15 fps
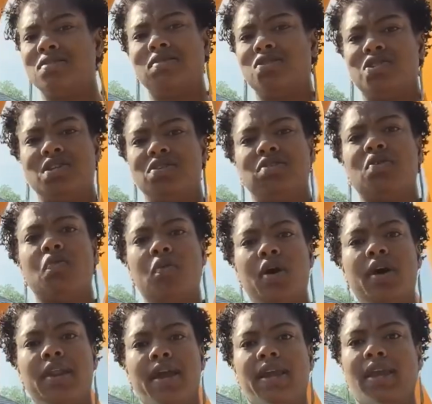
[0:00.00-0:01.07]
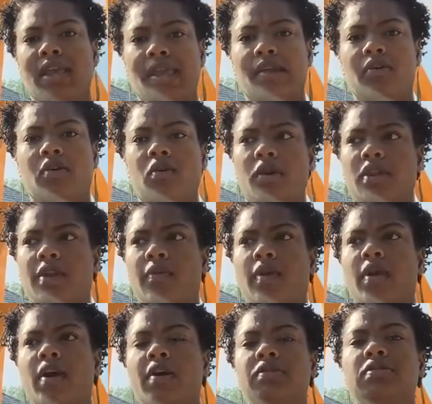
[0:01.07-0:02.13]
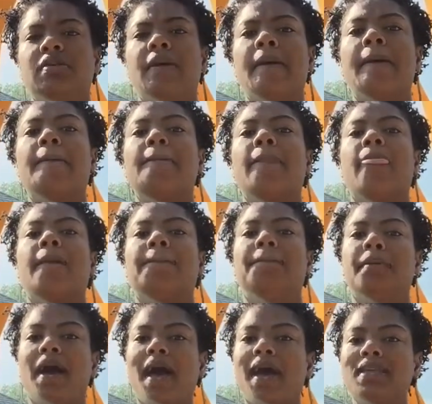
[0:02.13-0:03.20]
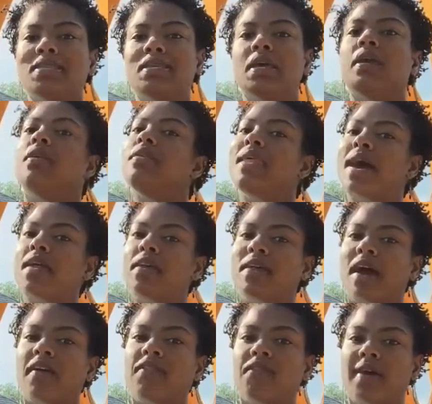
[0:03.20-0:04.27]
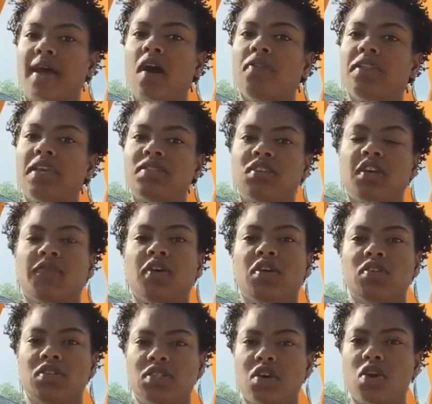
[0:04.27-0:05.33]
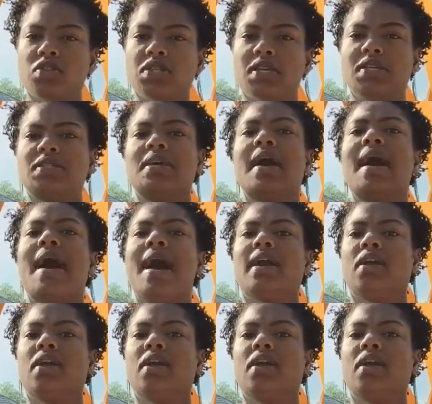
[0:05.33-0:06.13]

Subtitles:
she's the one. I can't go anywhere else. But now that I've found these different consultants, I